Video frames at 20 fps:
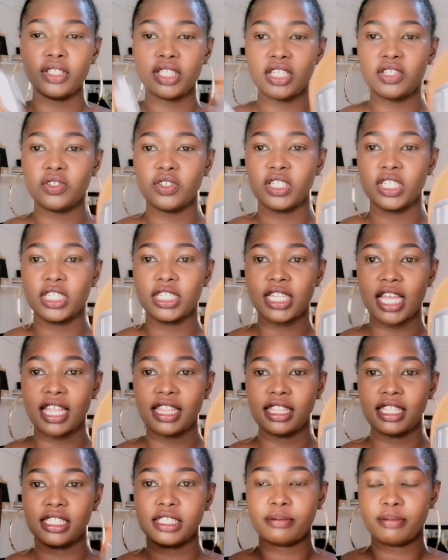I wanted to
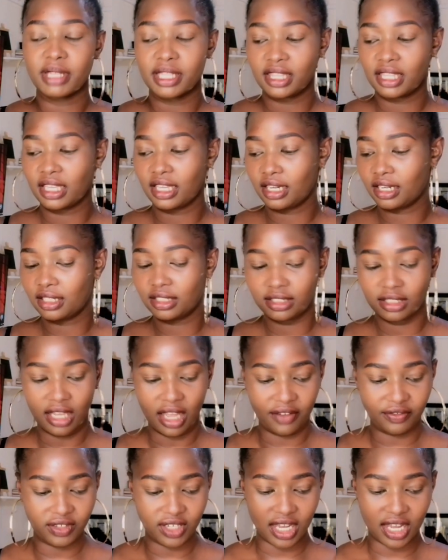return this, but then
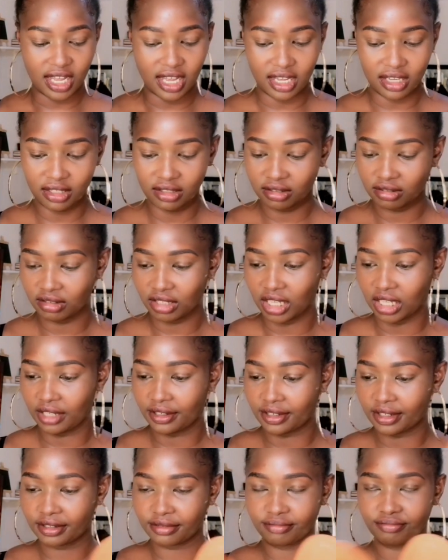after,
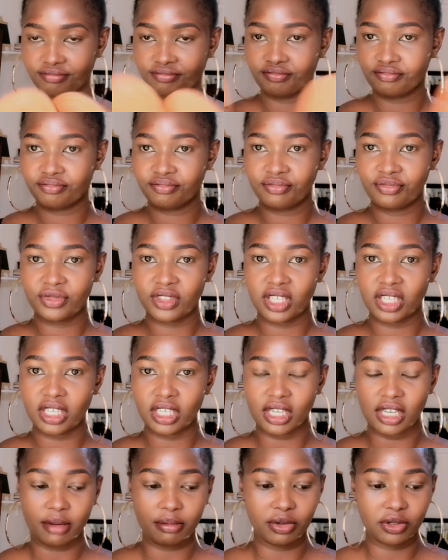like,
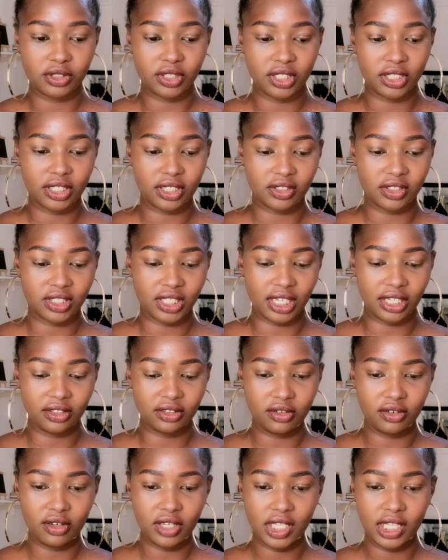thinking about it, I was like,
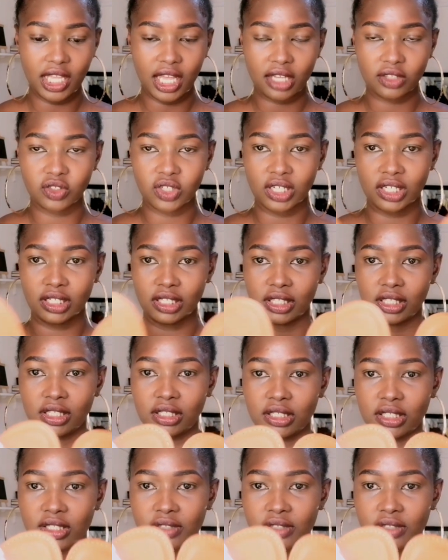you know what, they're actually